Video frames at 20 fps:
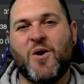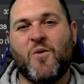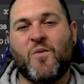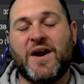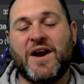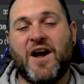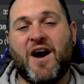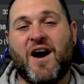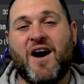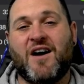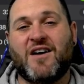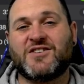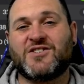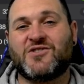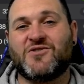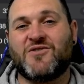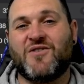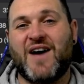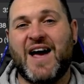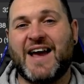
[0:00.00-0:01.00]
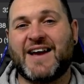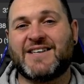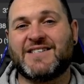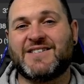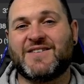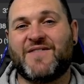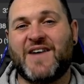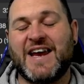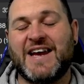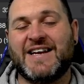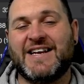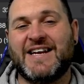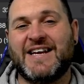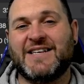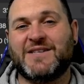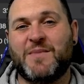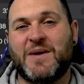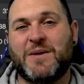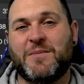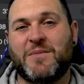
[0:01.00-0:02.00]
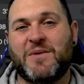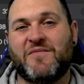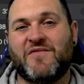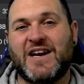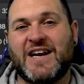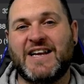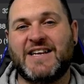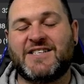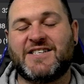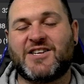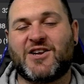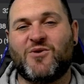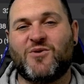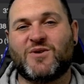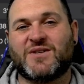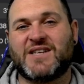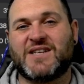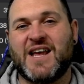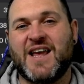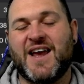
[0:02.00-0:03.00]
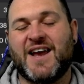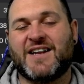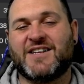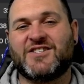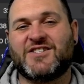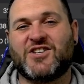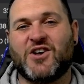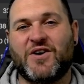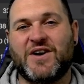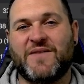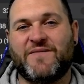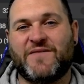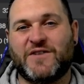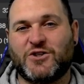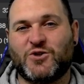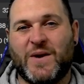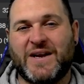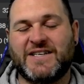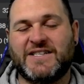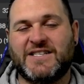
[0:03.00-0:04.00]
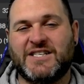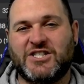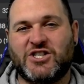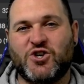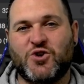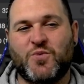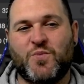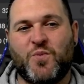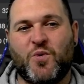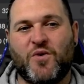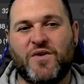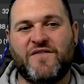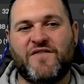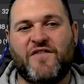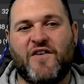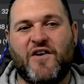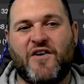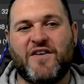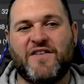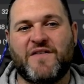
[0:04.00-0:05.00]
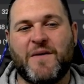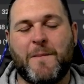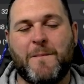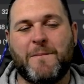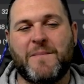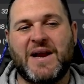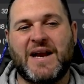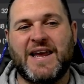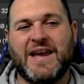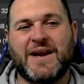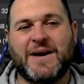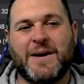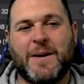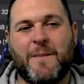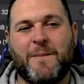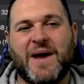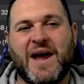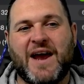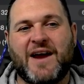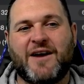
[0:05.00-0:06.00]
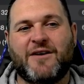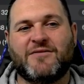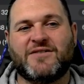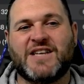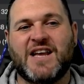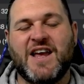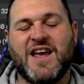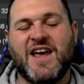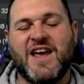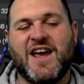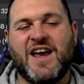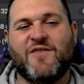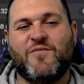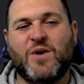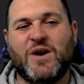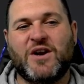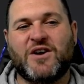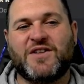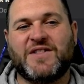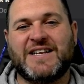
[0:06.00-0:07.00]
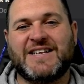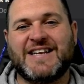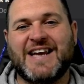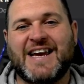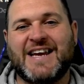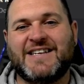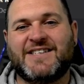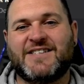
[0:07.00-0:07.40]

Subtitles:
when Arsenal activated his minimum release clause and signed him for £22.5 million. If we look at the data